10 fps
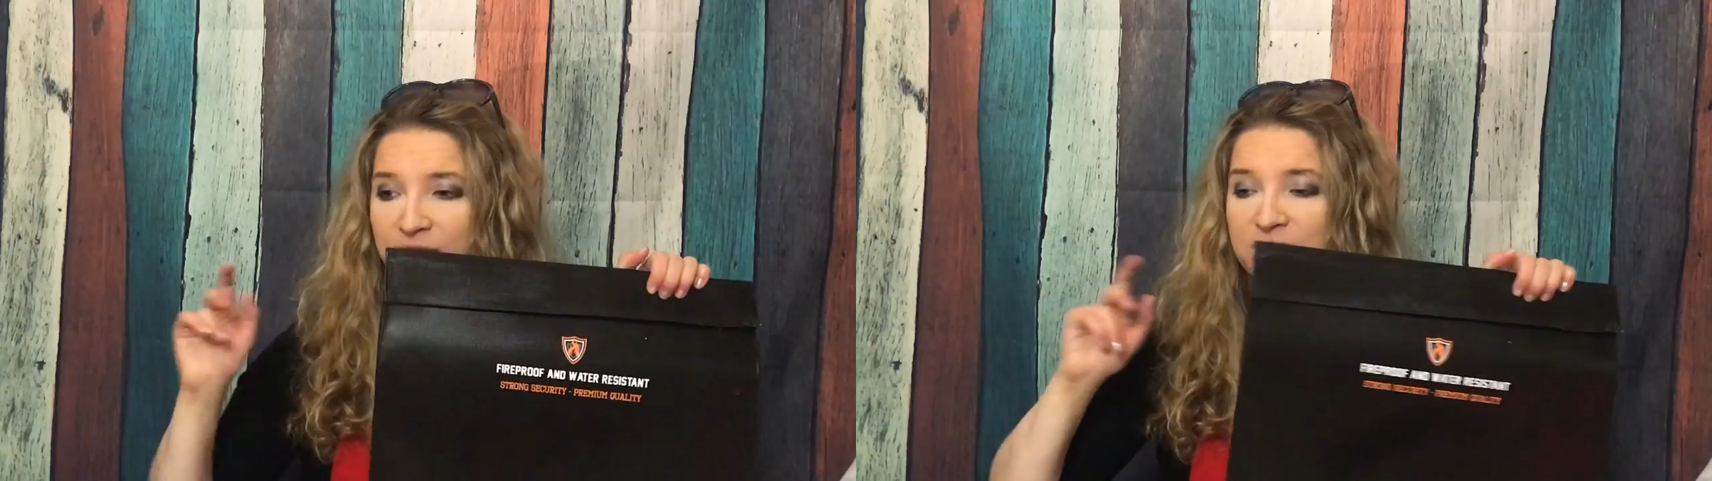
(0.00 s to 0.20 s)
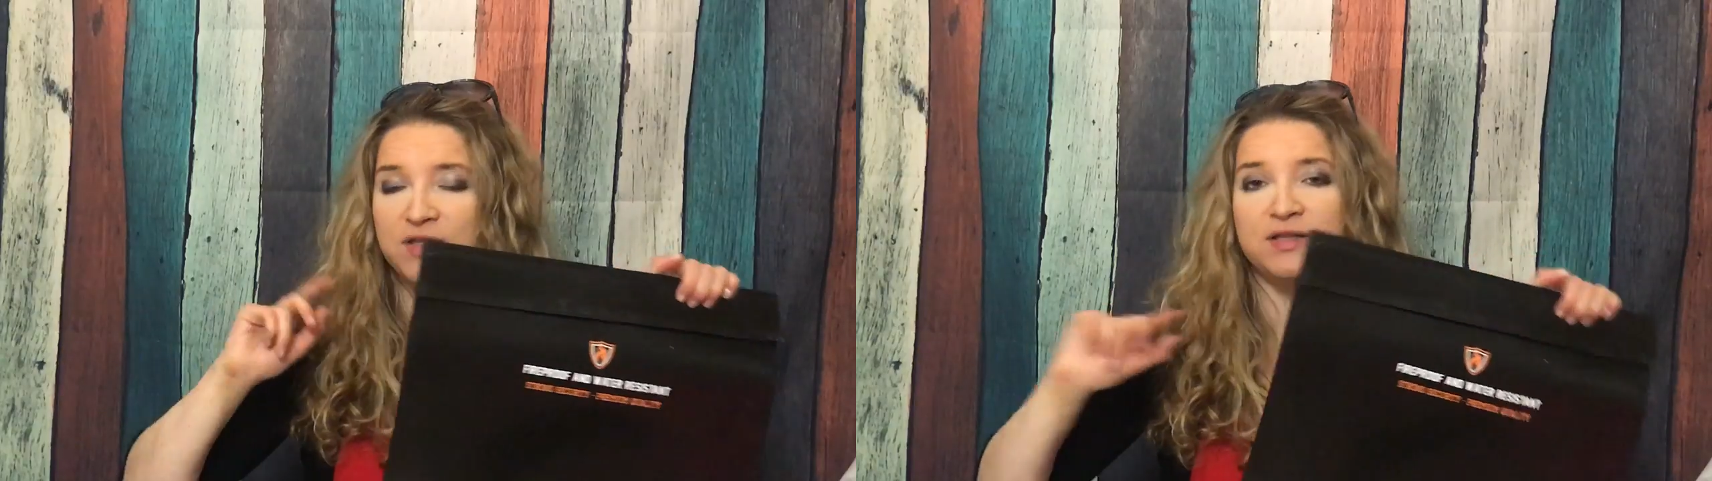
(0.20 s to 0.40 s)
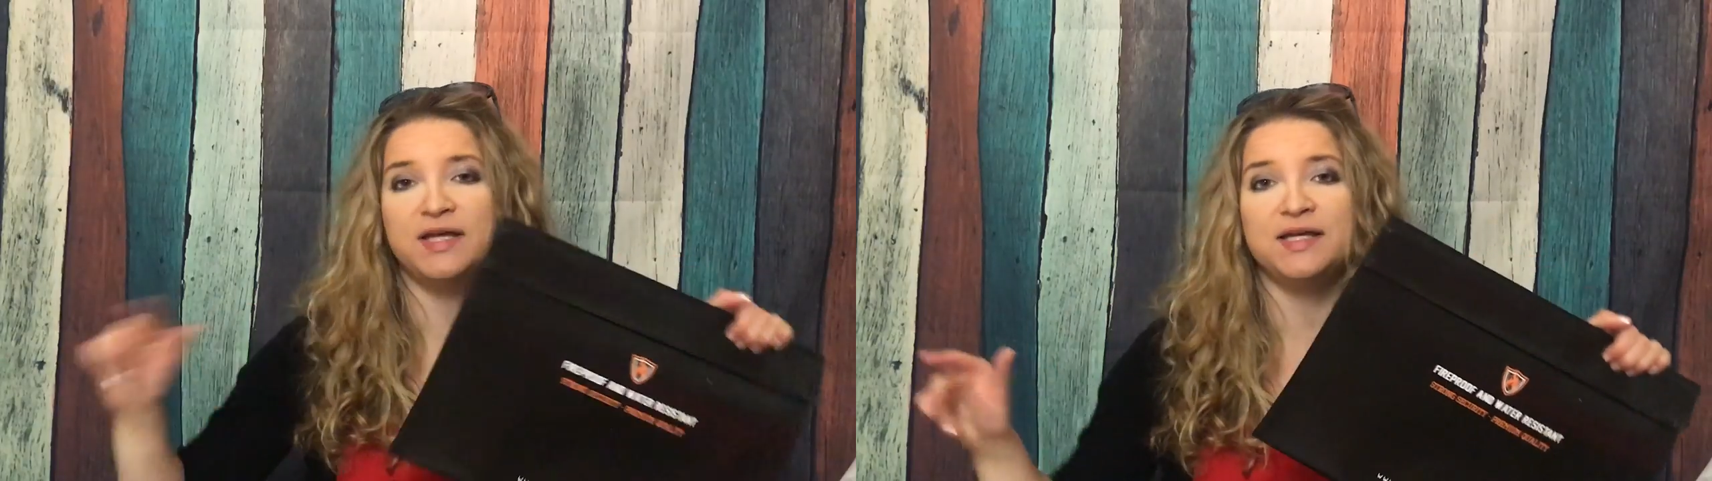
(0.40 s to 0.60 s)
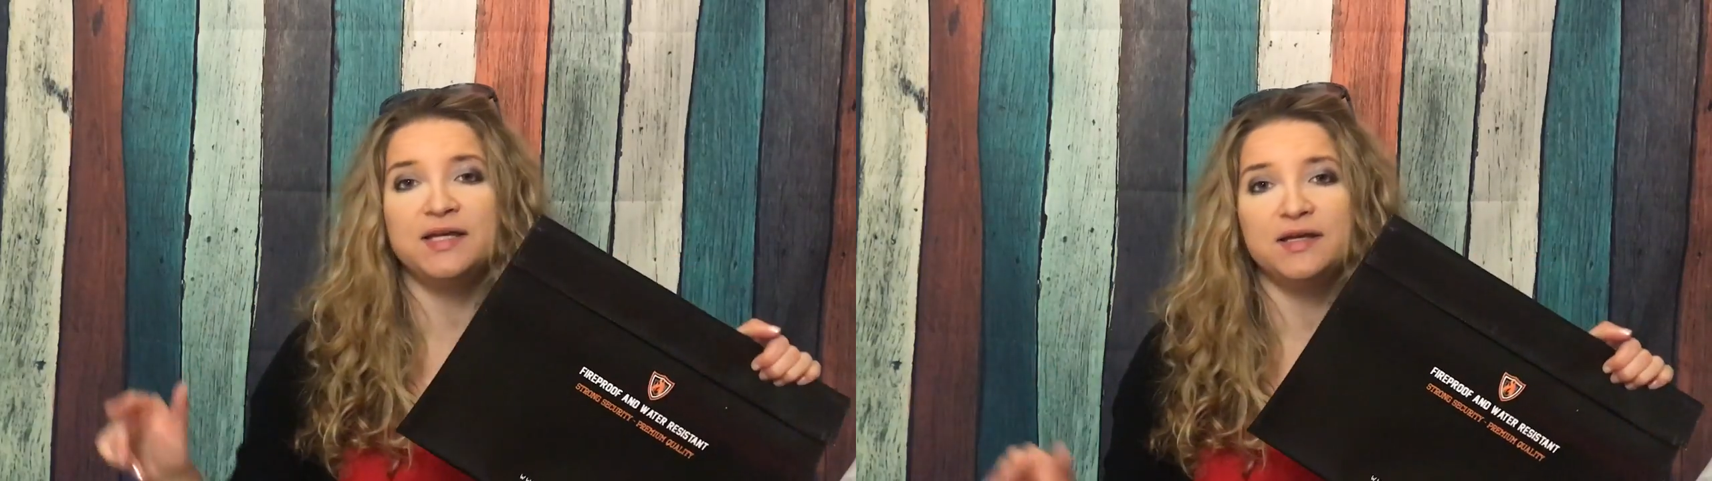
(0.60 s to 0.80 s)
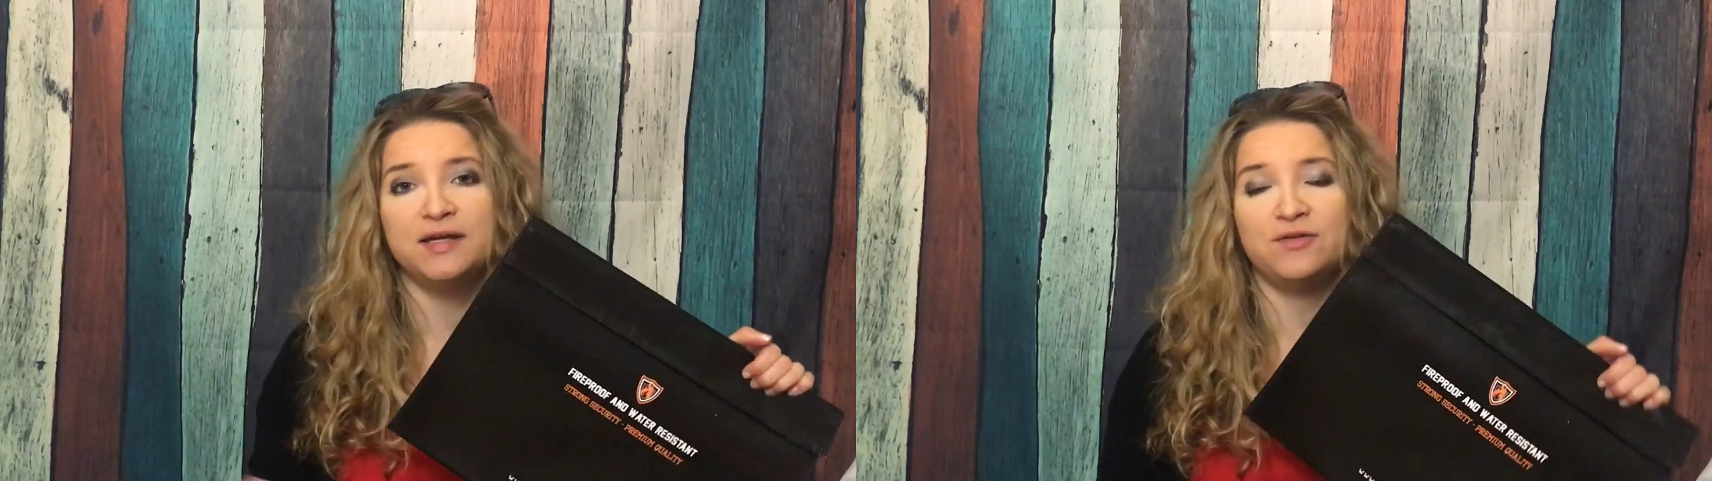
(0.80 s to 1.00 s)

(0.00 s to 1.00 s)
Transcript: leaving the link